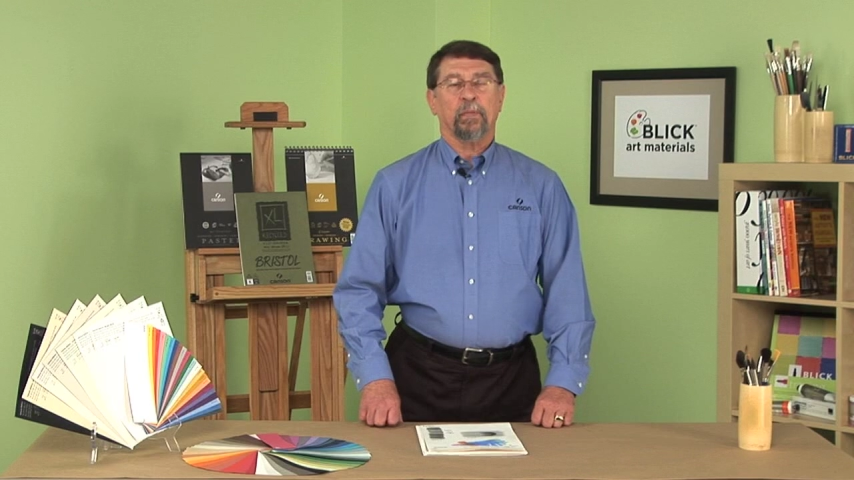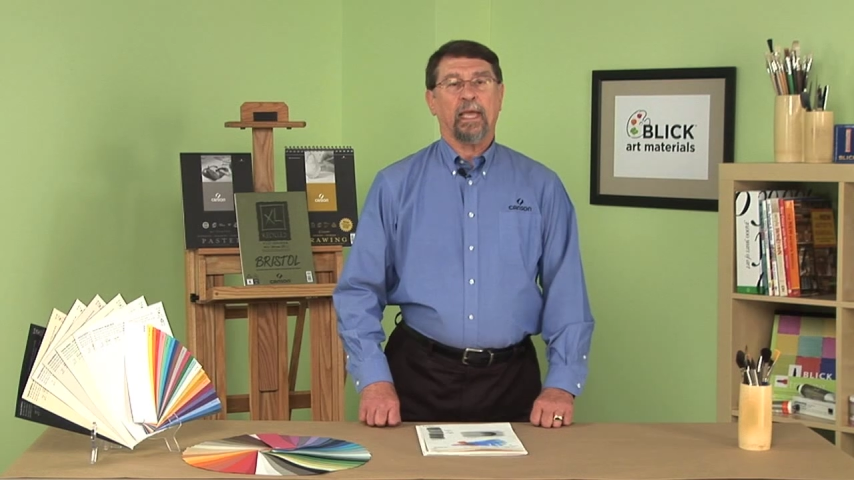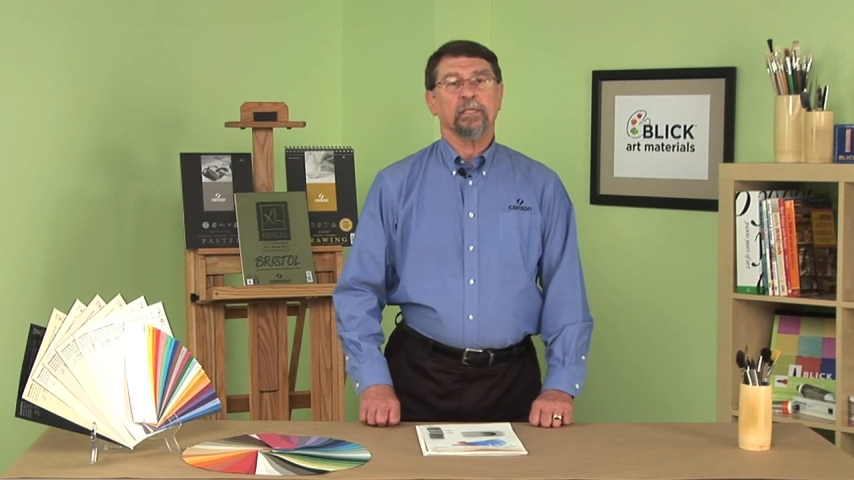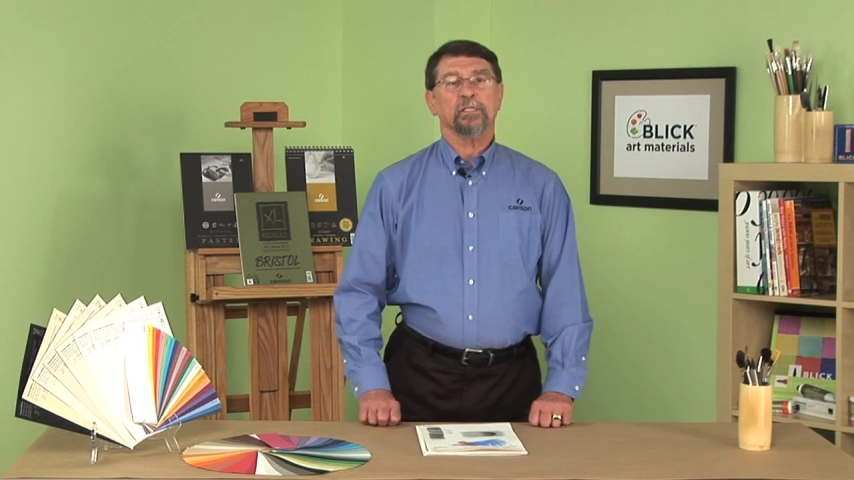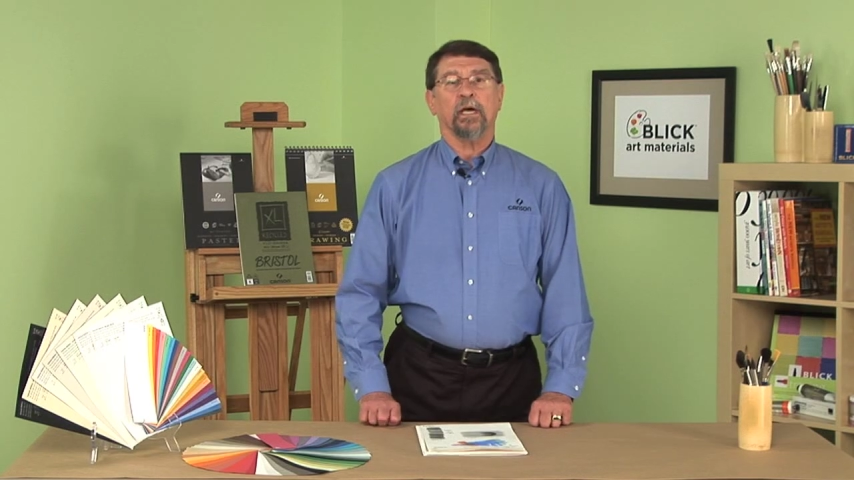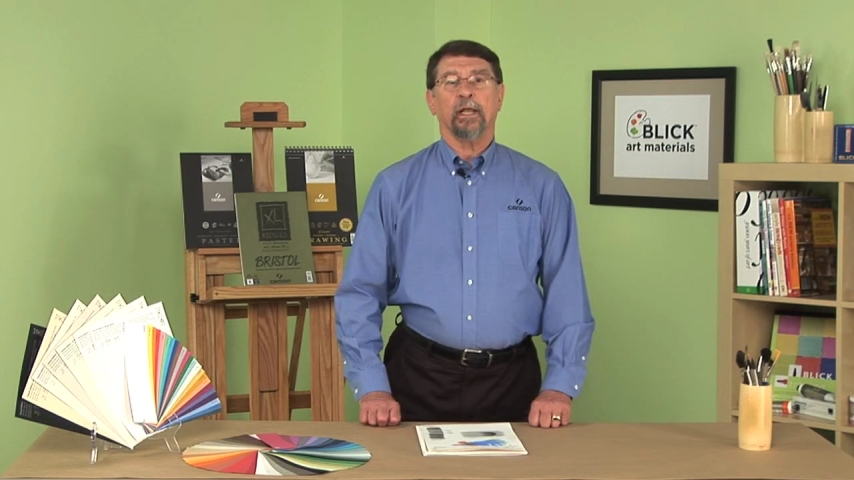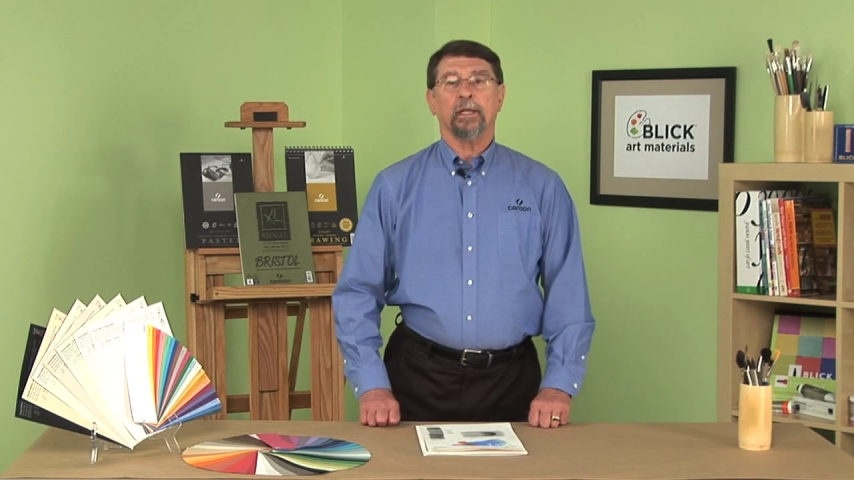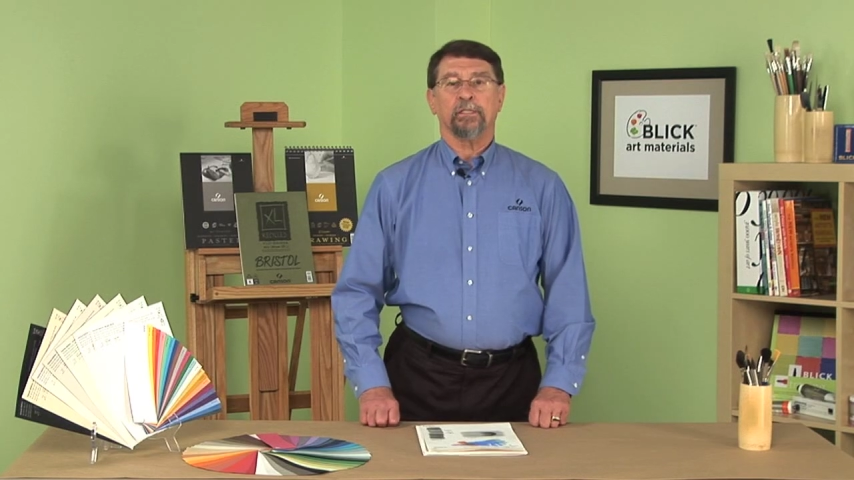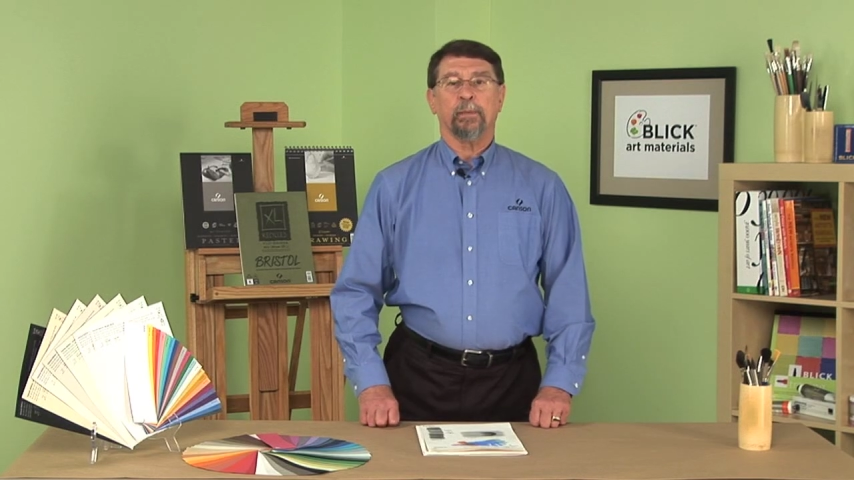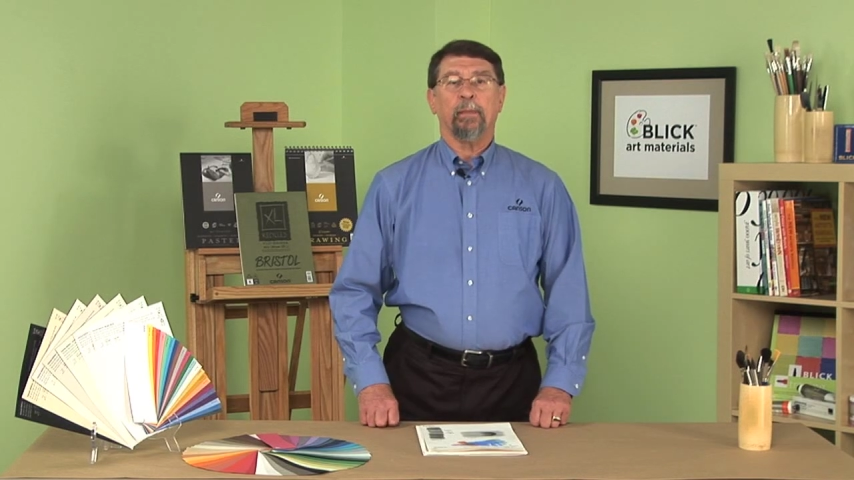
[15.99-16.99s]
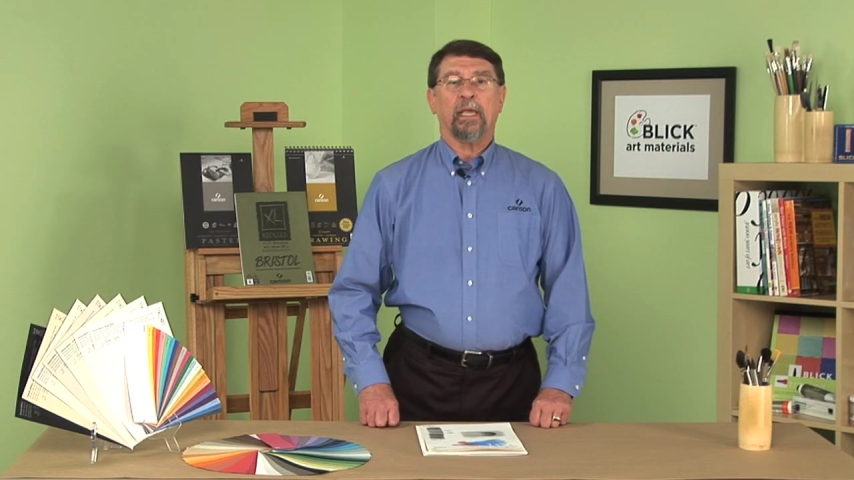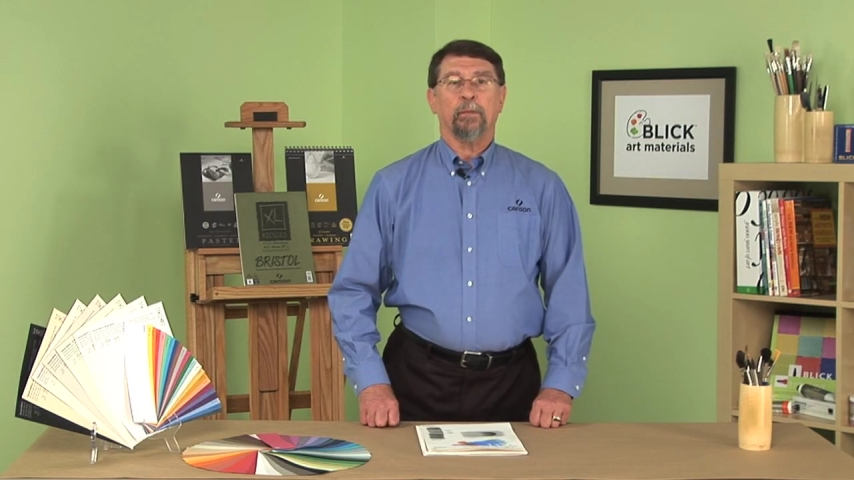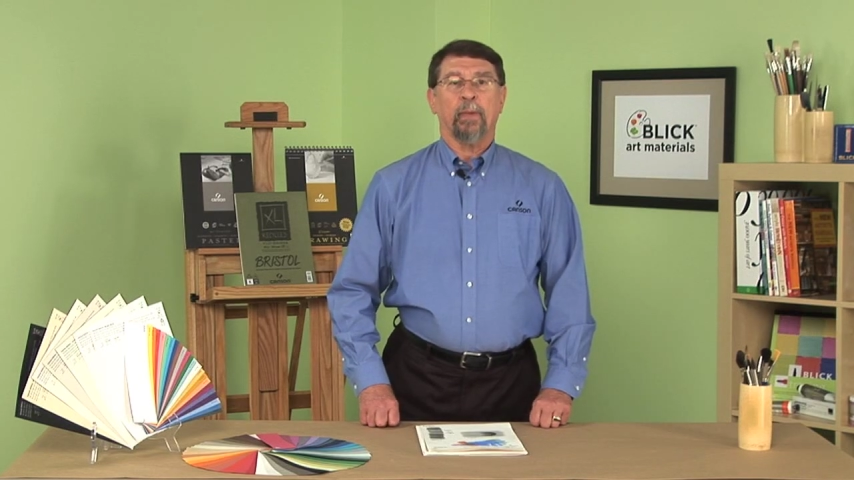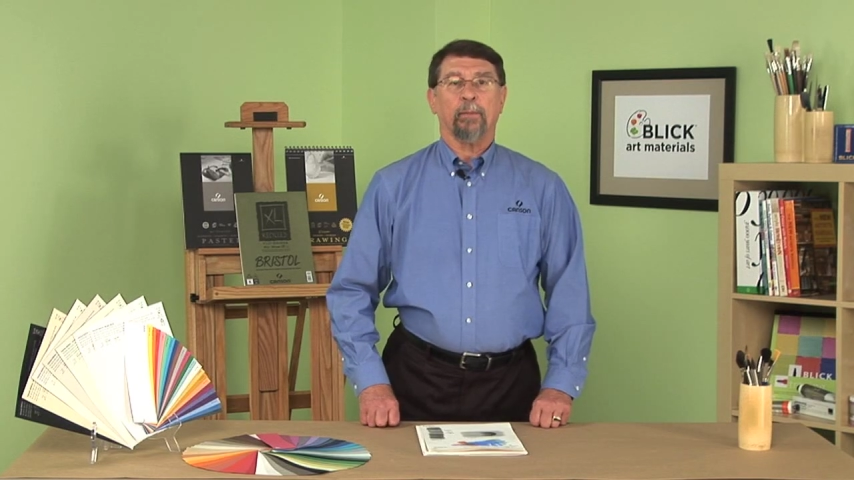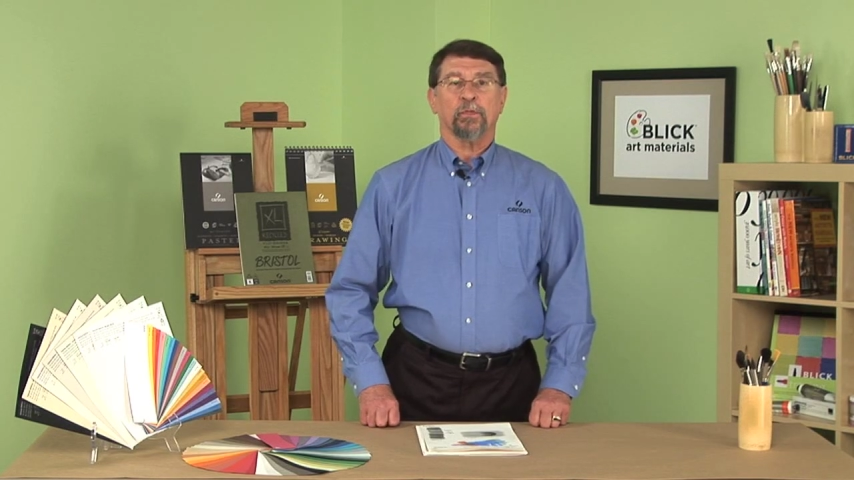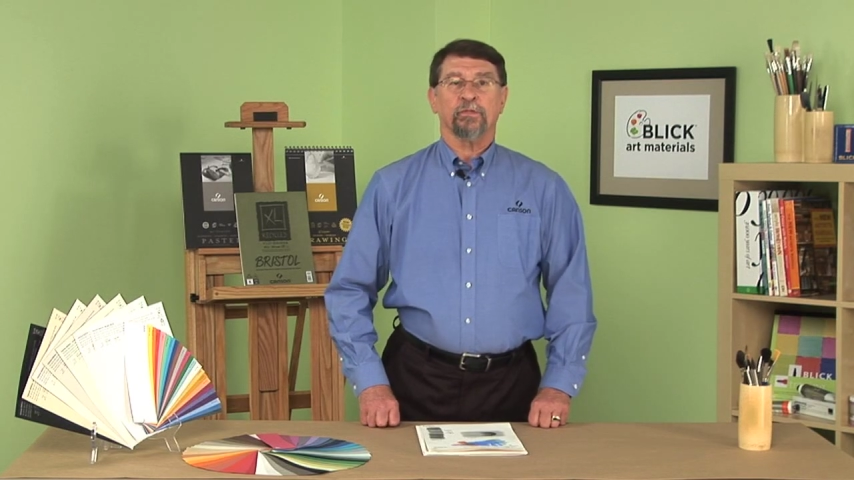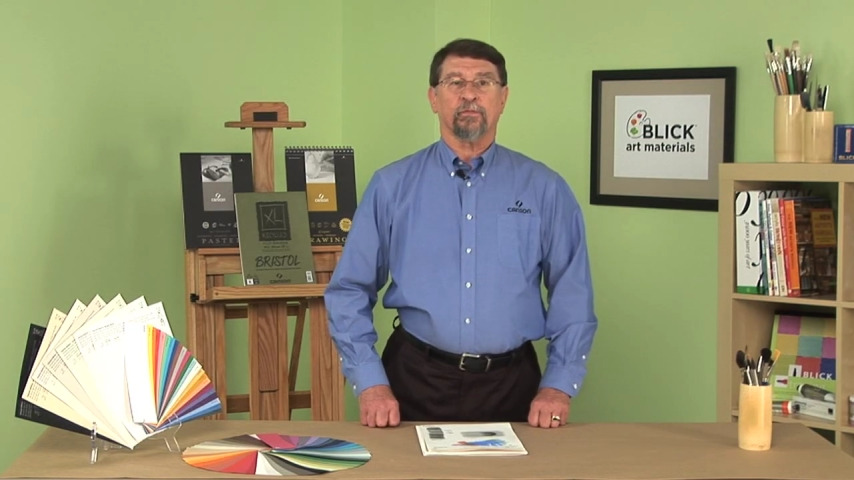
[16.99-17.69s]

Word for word: Canson has been making papers